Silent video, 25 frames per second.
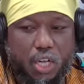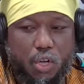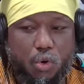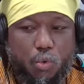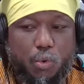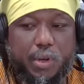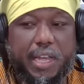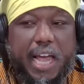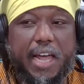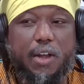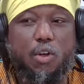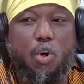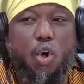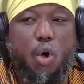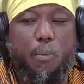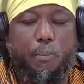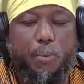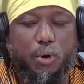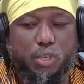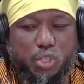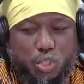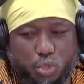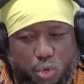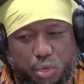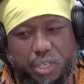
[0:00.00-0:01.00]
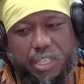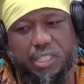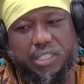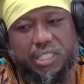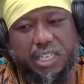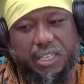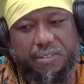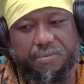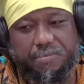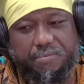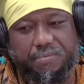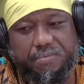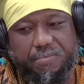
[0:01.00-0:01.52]
we had an
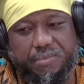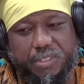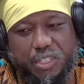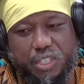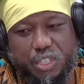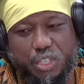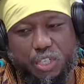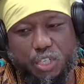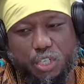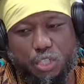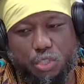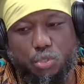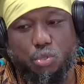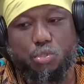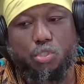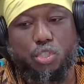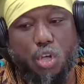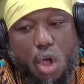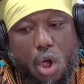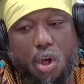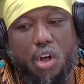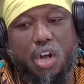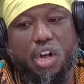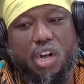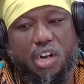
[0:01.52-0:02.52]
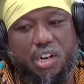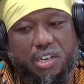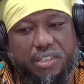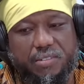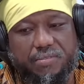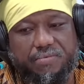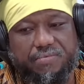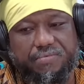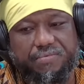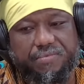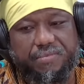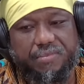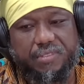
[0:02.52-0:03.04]
opportunity to talk
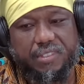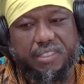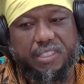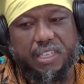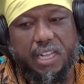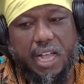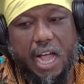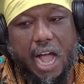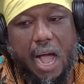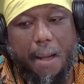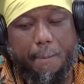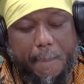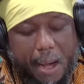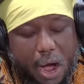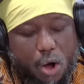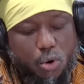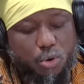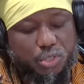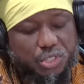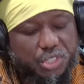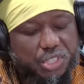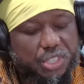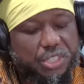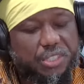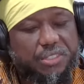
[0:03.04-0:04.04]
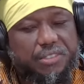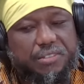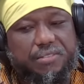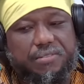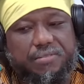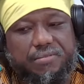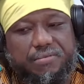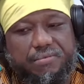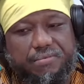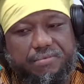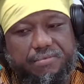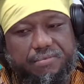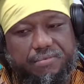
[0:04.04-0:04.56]
about
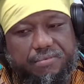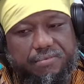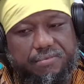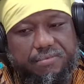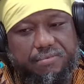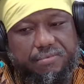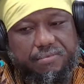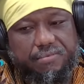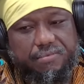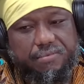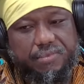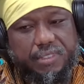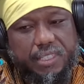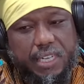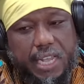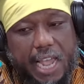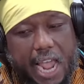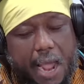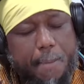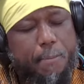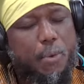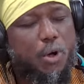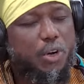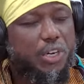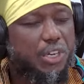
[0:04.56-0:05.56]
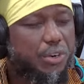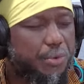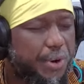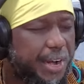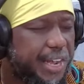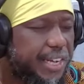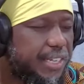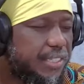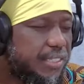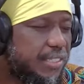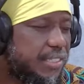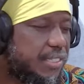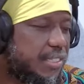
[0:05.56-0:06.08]
Ebony
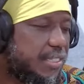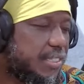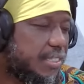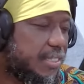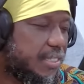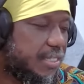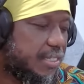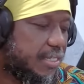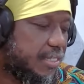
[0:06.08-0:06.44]
Reigns.